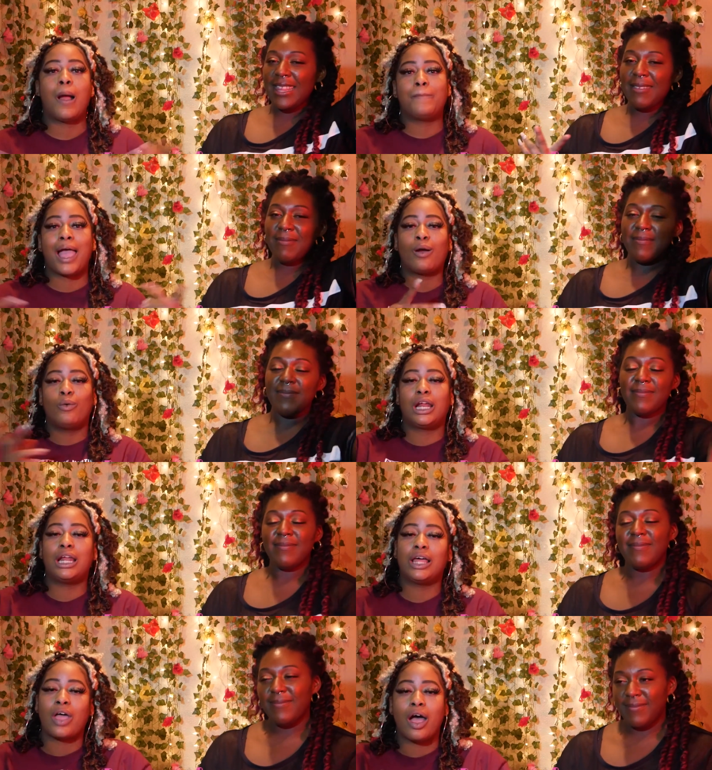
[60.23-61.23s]
Speaker 1: are back with
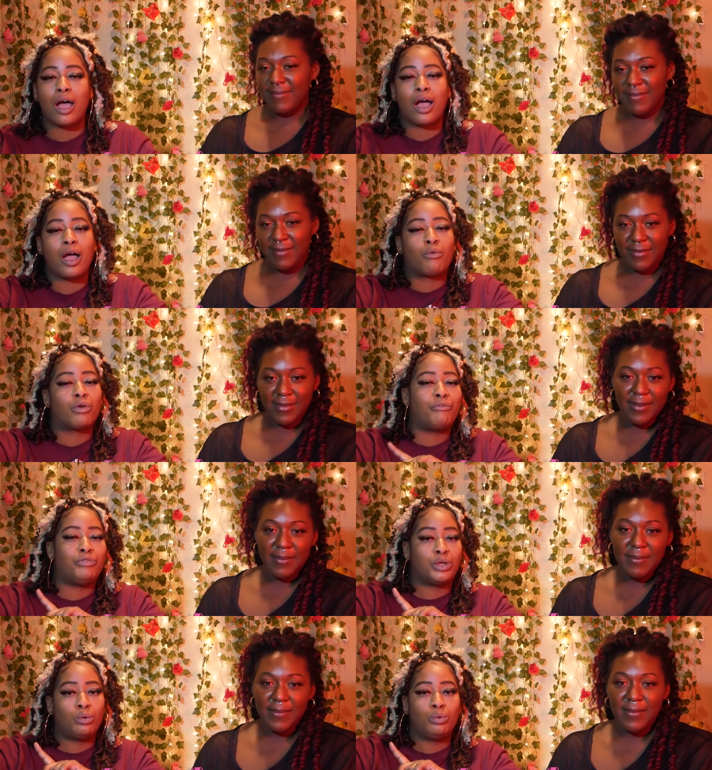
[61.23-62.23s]
another
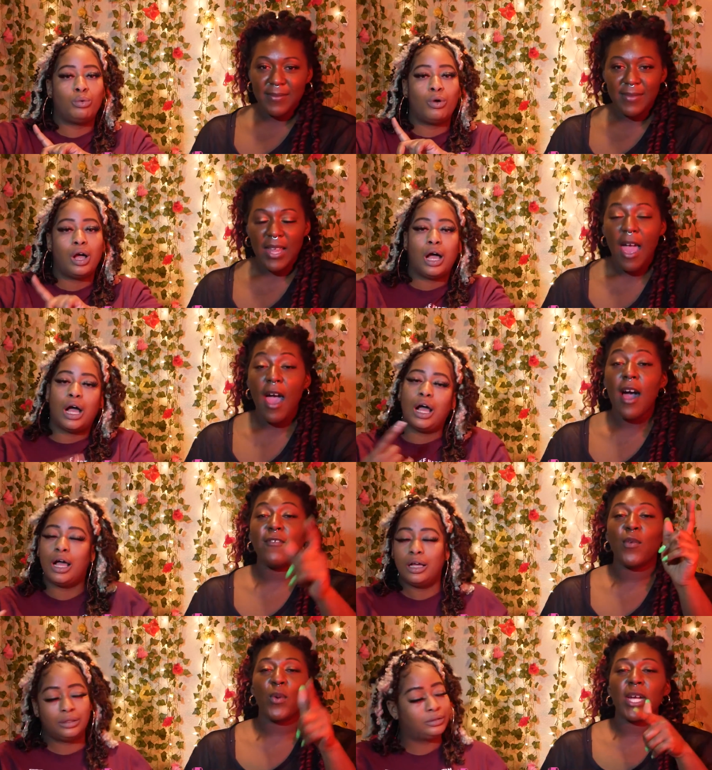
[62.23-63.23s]
review
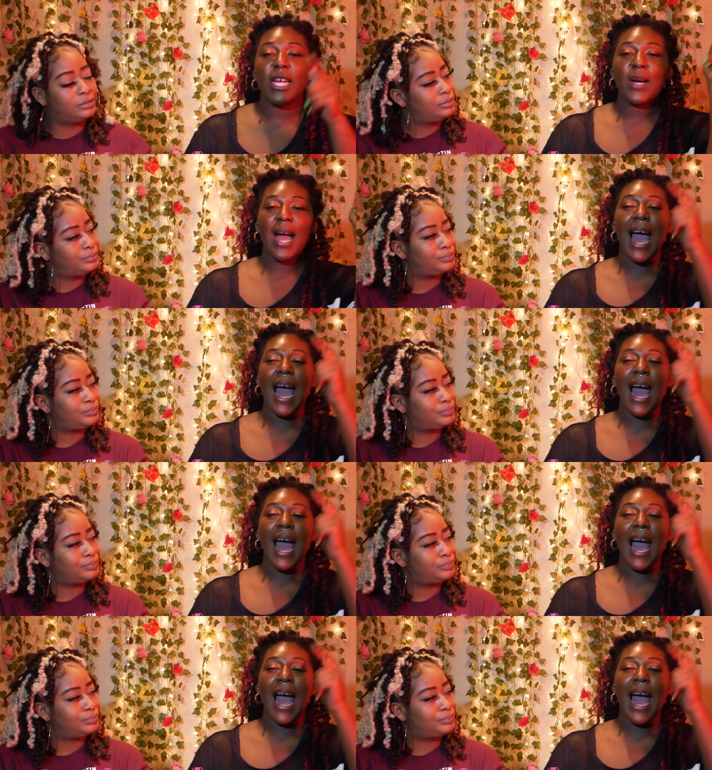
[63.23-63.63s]
of Real